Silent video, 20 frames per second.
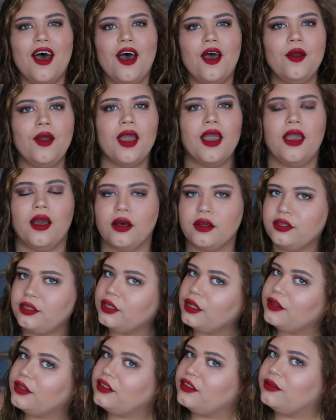Okay, y'all.
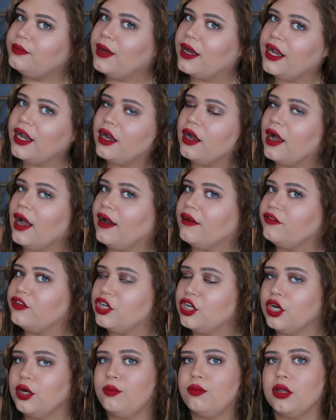So, this is my hair
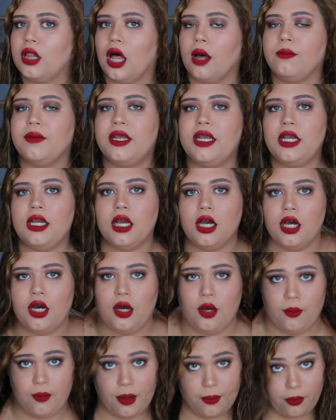after plopping.
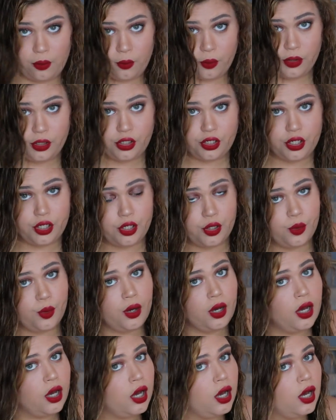I'm going to,
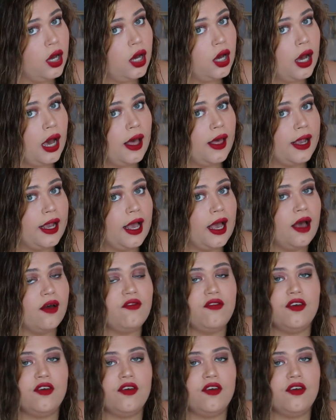like, I